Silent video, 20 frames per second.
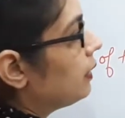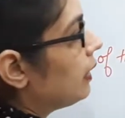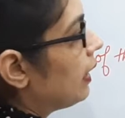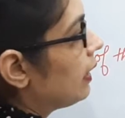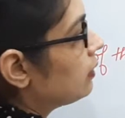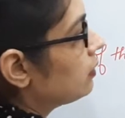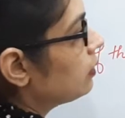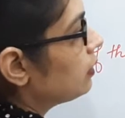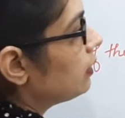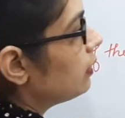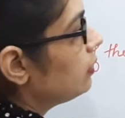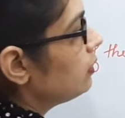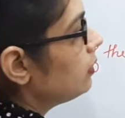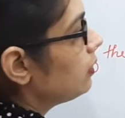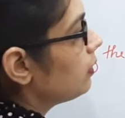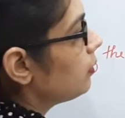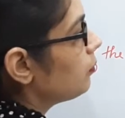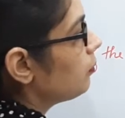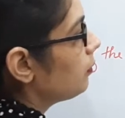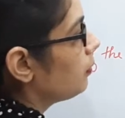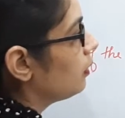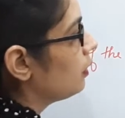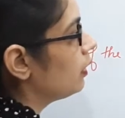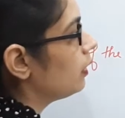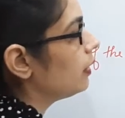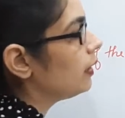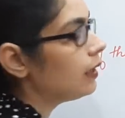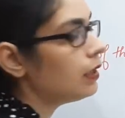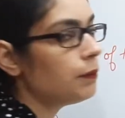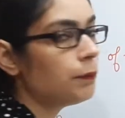the answer is
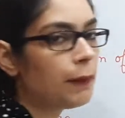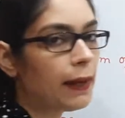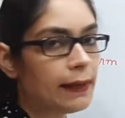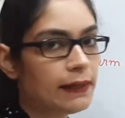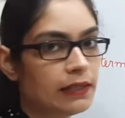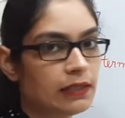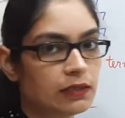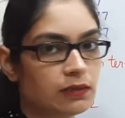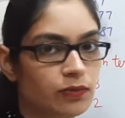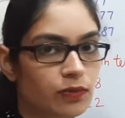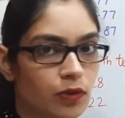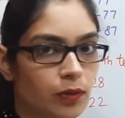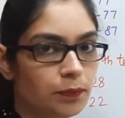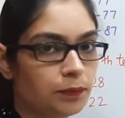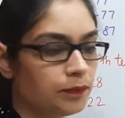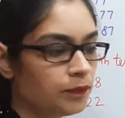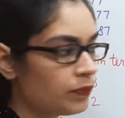in minus form.